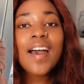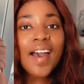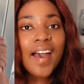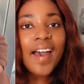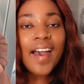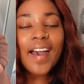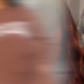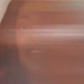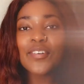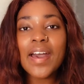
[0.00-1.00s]

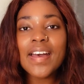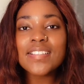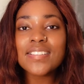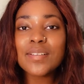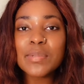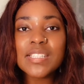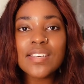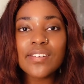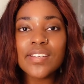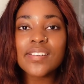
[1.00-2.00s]
Ah, you guys, the
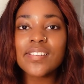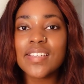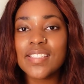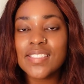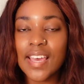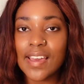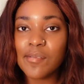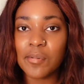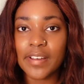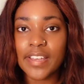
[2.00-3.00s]
material is
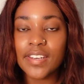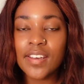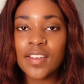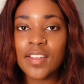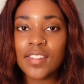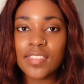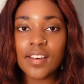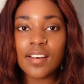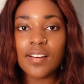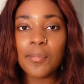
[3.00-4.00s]
A1.
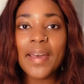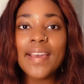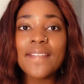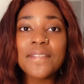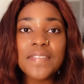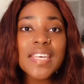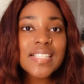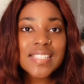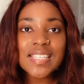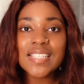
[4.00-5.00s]
The way it
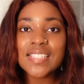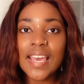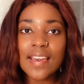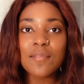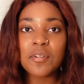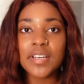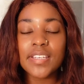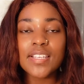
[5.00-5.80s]
fits is A1.